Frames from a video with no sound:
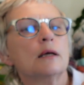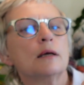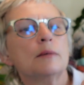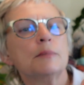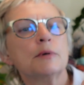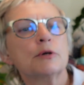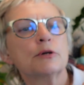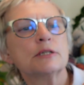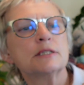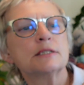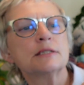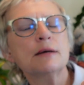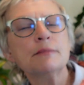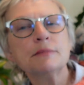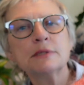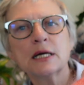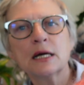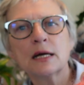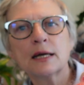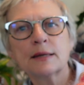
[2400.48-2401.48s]
because
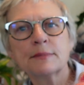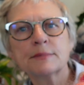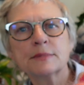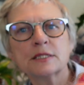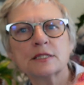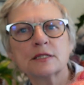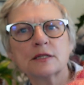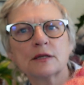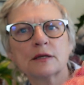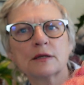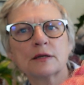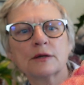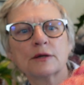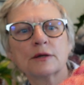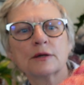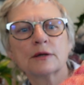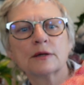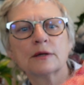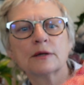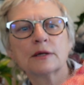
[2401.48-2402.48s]
sometimes
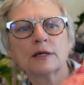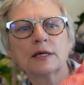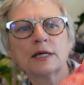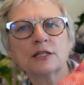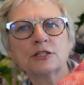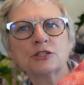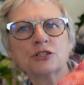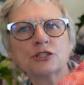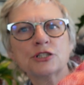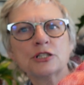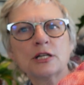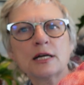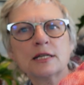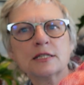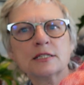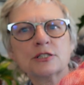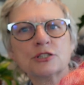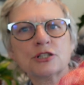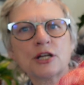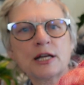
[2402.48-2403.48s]
it
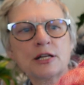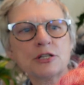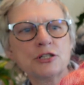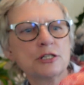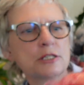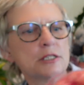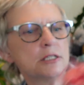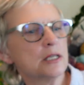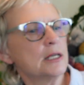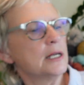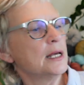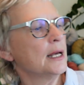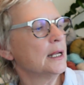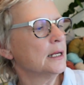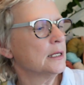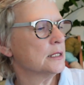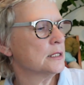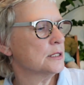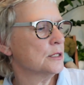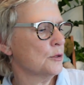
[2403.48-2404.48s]
just changes the
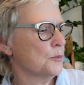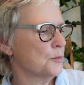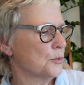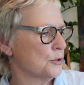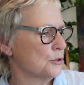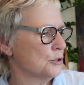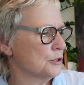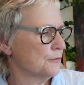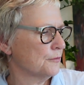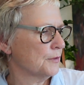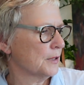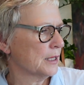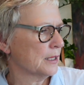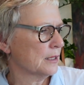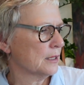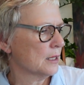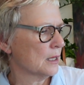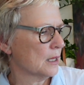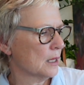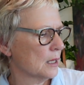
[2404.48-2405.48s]
colour so beautifully
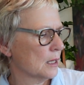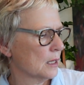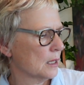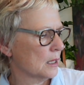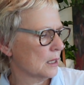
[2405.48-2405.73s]
that